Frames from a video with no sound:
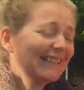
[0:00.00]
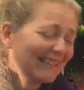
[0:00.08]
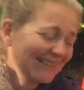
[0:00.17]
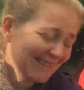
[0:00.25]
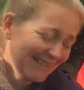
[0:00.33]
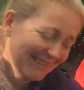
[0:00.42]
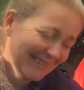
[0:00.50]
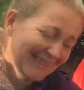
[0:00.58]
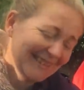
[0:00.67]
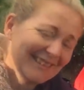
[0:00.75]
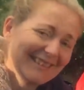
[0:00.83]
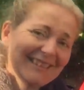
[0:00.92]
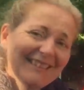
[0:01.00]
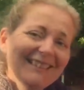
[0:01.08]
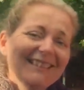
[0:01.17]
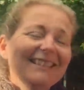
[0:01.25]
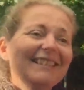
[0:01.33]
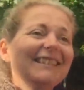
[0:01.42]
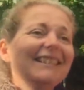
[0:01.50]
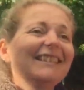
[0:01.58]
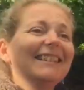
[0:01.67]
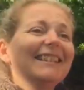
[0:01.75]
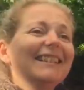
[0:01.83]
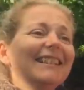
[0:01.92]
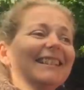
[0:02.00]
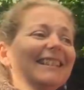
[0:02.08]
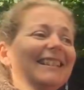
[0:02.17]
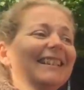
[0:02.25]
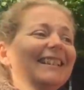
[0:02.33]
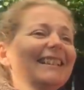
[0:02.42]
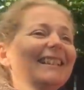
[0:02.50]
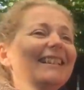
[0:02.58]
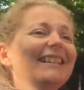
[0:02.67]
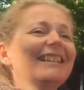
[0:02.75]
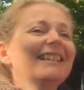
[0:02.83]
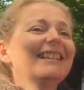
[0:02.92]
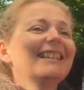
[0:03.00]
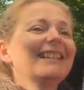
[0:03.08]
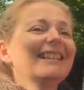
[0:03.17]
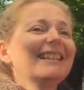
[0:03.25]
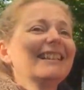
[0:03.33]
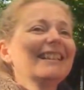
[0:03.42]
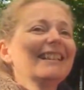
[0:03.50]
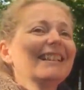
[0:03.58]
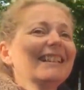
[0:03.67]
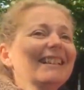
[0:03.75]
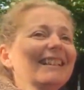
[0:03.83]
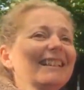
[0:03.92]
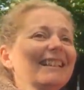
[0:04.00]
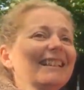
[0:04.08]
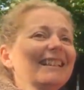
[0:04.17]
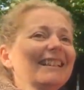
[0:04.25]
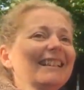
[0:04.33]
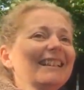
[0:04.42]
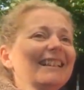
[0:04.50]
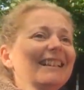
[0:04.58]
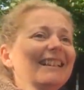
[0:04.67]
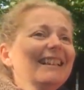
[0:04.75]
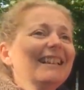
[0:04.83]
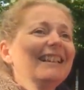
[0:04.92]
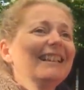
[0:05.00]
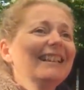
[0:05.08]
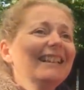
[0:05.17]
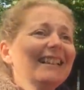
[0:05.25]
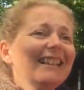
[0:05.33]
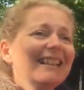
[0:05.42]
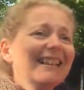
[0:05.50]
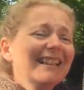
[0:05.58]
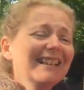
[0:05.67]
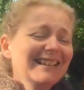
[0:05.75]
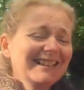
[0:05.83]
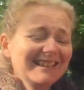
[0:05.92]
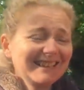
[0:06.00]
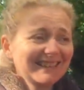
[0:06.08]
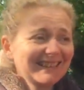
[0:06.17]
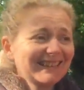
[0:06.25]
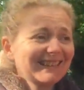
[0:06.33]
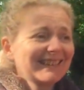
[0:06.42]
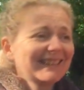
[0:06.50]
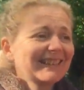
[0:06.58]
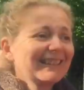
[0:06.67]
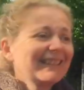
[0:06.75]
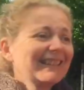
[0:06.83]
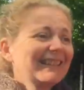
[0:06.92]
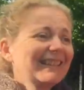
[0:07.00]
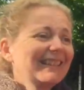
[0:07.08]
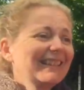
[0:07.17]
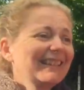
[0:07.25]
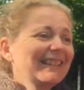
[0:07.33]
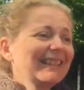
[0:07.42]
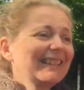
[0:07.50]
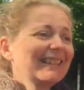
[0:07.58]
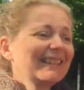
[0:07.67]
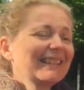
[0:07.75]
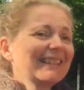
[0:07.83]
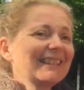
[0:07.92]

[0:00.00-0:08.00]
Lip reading: No words are spoken by the person on screen.